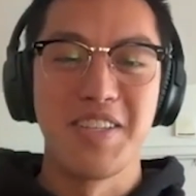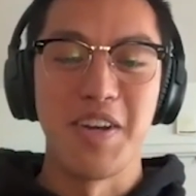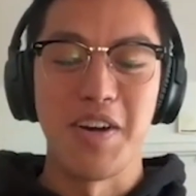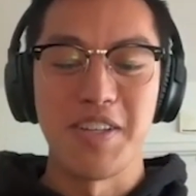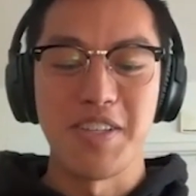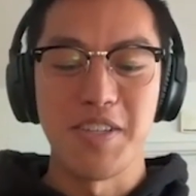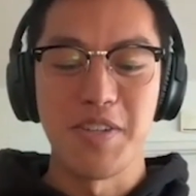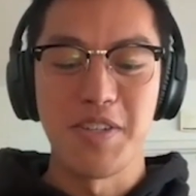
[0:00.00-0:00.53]

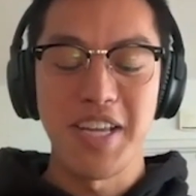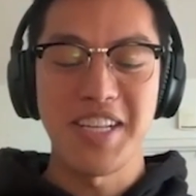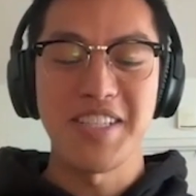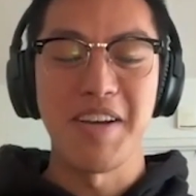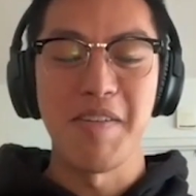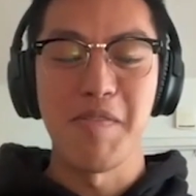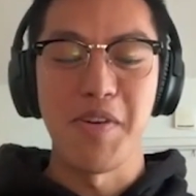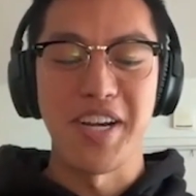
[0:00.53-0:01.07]
So you take
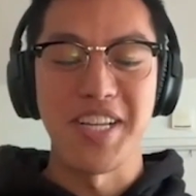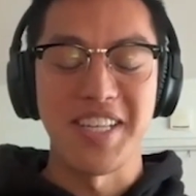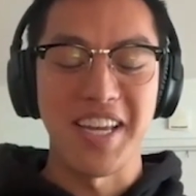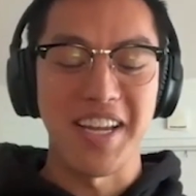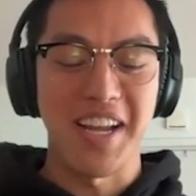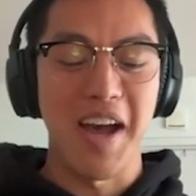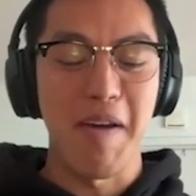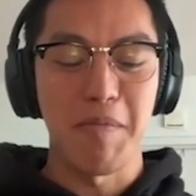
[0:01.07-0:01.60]
some where it's
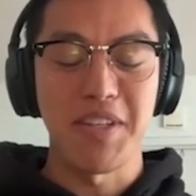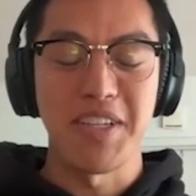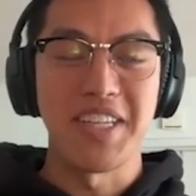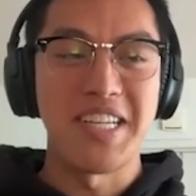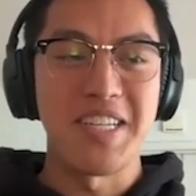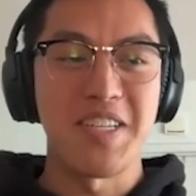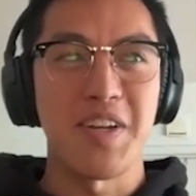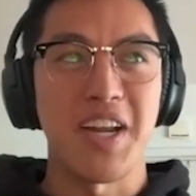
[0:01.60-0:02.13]
like I'm clearly
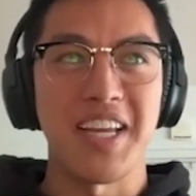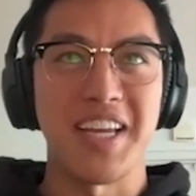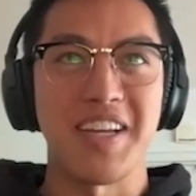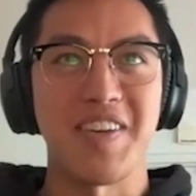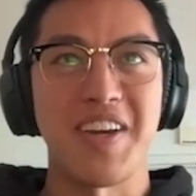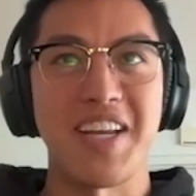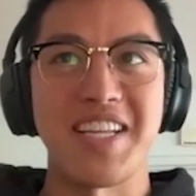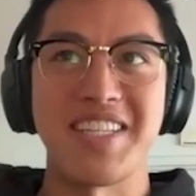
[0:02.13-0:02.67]
just trying to get
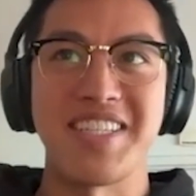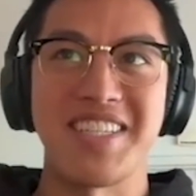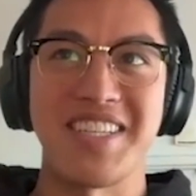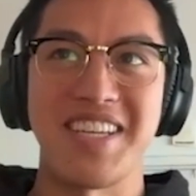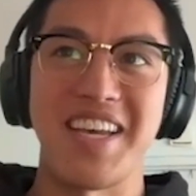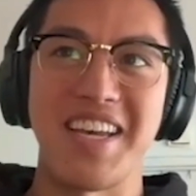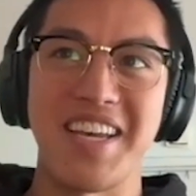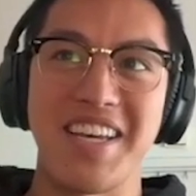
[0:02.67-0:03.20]
credits,
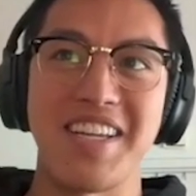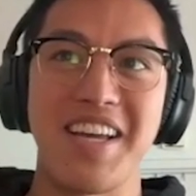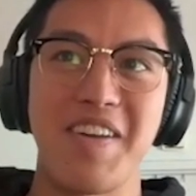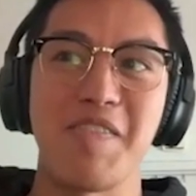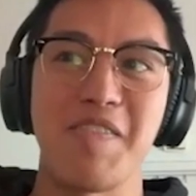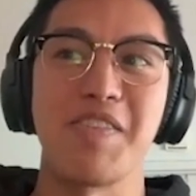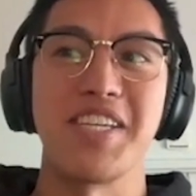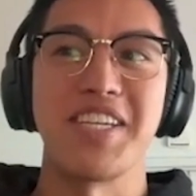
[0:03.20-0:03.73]
and mm-hmm. I
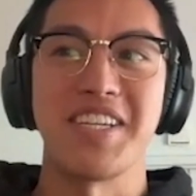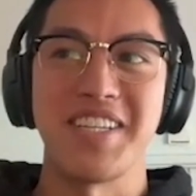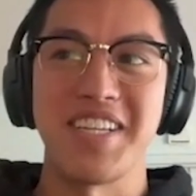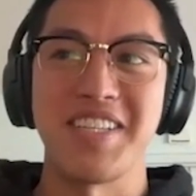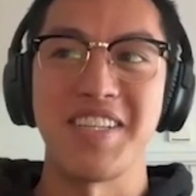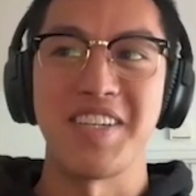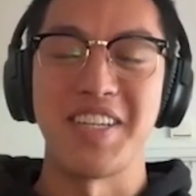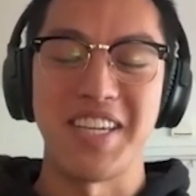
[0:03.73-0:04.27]
don't really
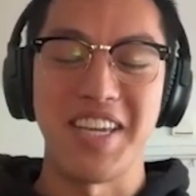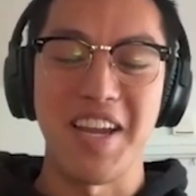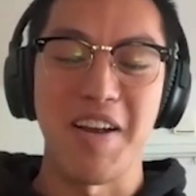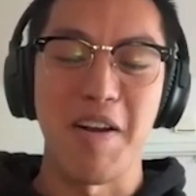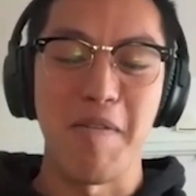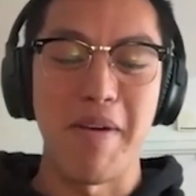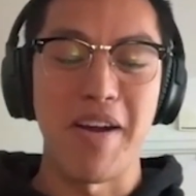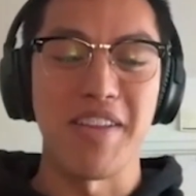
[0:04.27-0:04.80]
necessarily
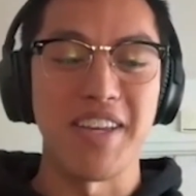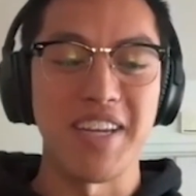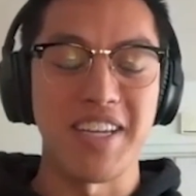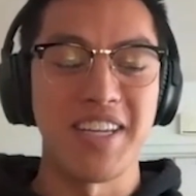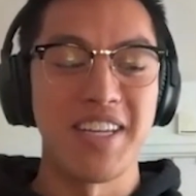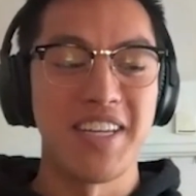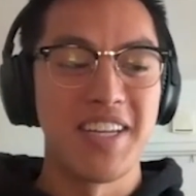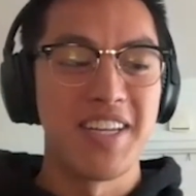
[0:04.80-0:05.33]
care about like
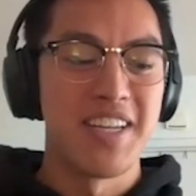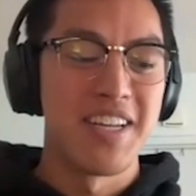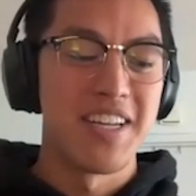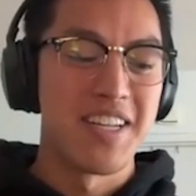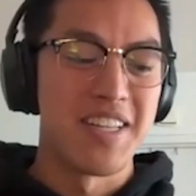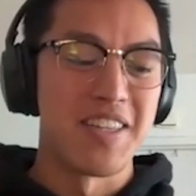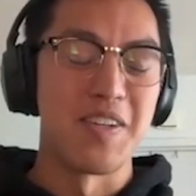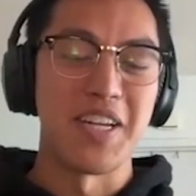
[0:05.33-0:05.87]

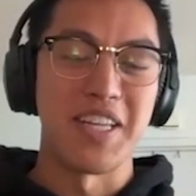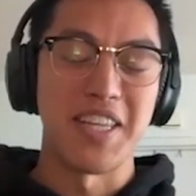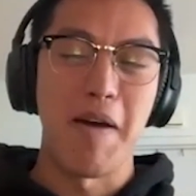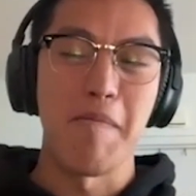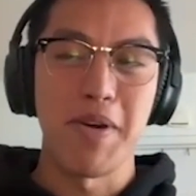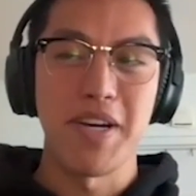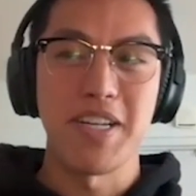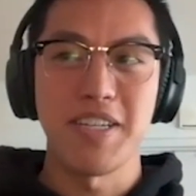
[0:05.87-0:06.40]
learning
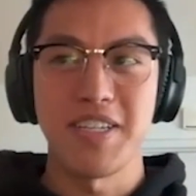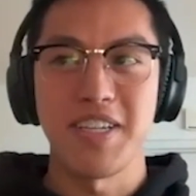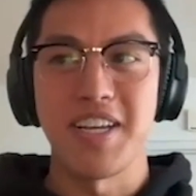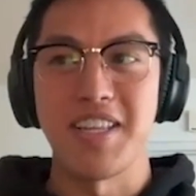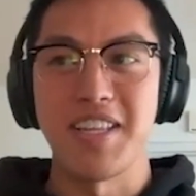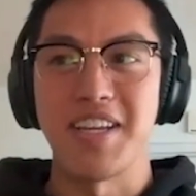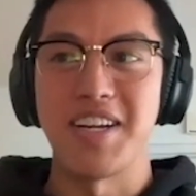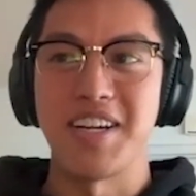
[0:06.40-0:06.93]
that much.
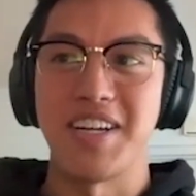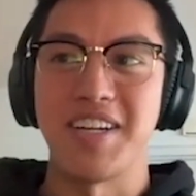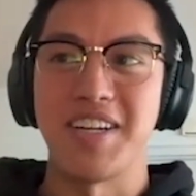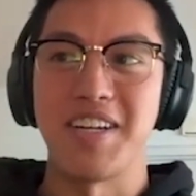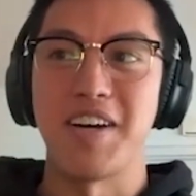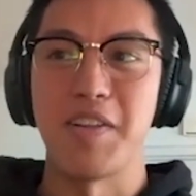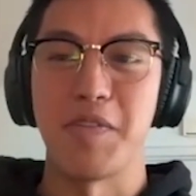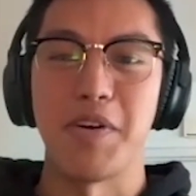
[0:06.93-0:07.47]
And there are
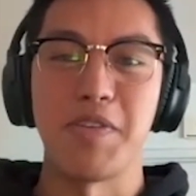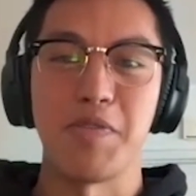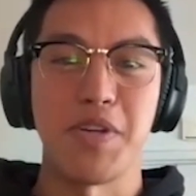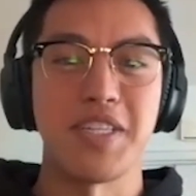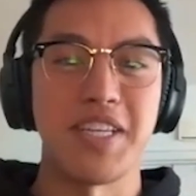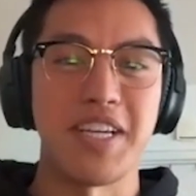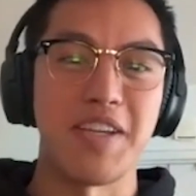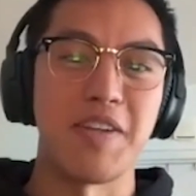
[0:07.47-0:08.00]
other ones where
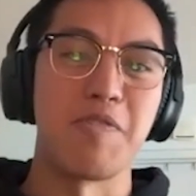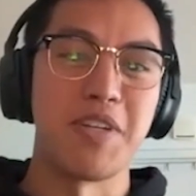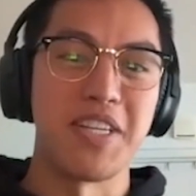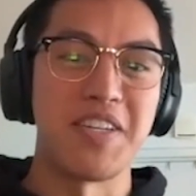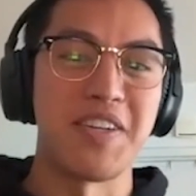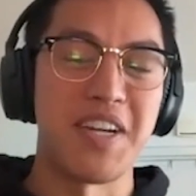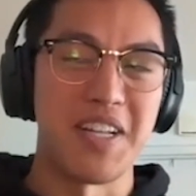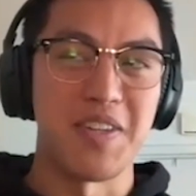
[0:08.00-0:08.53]
it's like you're
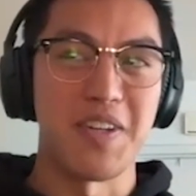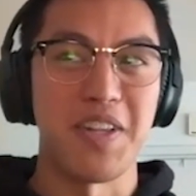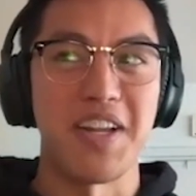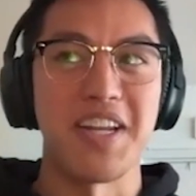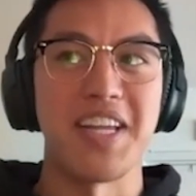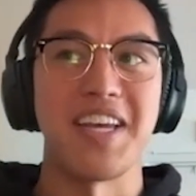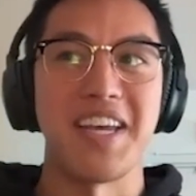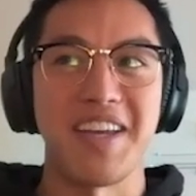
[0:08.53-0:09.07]
really trying to learn a
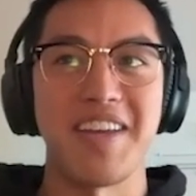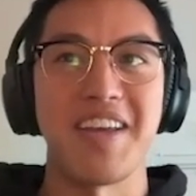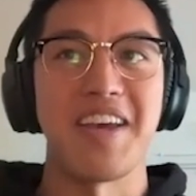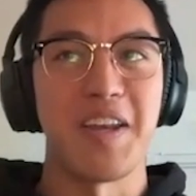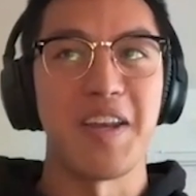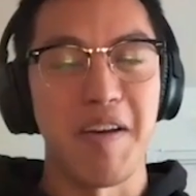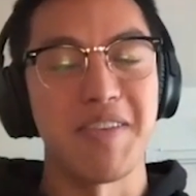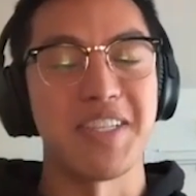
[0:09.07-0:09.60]
lot
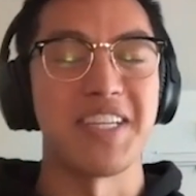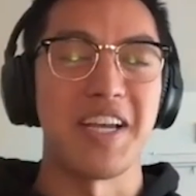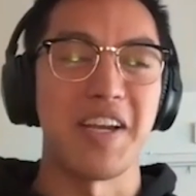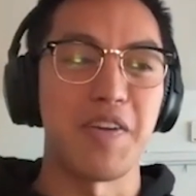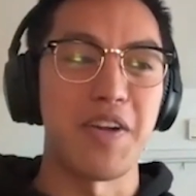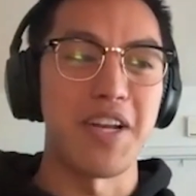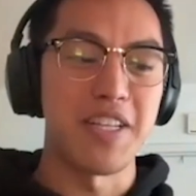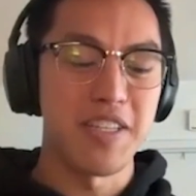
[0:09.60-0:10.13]
and obviously
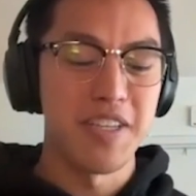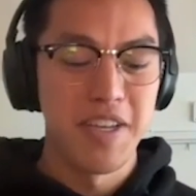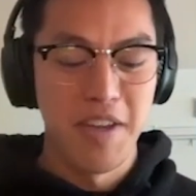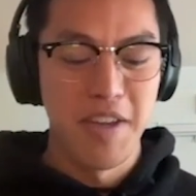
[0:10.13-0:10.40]
get credits.